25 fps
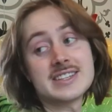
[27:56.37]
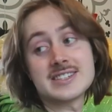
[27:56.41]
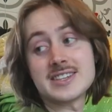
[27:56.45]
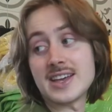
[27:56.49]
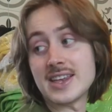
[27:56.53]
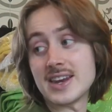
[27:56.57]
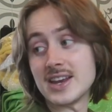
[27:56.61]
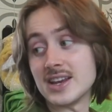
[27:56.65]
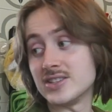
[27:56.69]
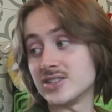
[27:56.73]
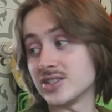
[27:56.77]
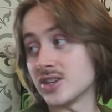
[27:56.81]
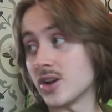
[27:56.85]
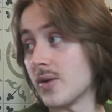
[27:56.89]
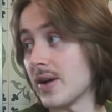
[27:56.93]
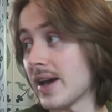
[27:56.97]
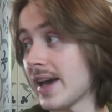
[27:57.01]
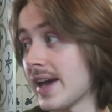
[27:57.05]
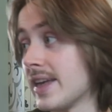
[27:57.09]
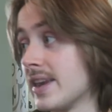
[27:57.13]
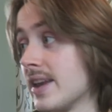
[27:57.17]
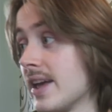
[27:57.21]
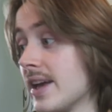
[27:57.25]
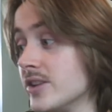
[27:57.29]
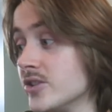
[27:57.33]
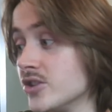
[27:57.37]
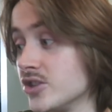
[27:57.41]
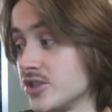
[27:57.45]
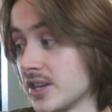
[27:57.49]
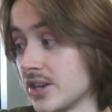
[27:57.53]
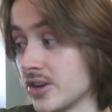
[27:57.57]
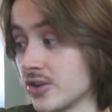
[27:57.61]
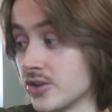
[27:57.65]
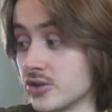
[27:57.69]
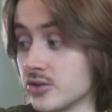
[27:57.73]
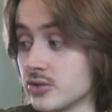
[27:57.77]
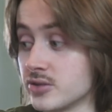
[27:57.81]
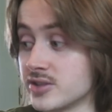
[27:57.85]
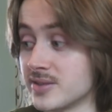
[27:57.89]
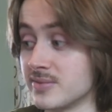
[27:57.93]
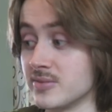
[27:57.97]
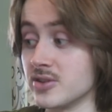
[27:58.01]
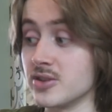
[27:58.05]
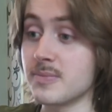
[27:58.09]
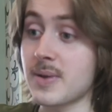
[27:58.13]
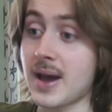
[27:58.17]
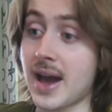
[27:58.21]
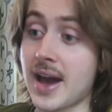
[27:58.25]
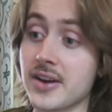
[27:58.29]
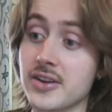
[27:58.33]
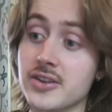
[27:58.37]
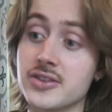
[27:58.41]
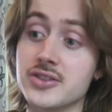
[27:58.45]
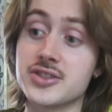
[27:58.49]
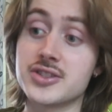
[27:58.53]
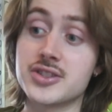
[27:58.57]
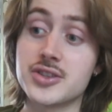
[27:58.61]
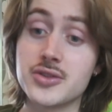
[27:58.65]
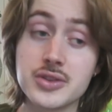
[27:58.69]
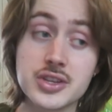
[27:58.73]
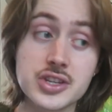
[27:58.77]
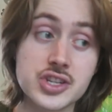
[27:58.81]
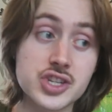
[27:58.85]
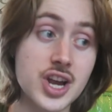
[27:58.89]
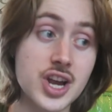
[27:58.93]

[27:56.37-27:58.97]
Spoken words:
excited to go ahead and just introduce some new patterns to the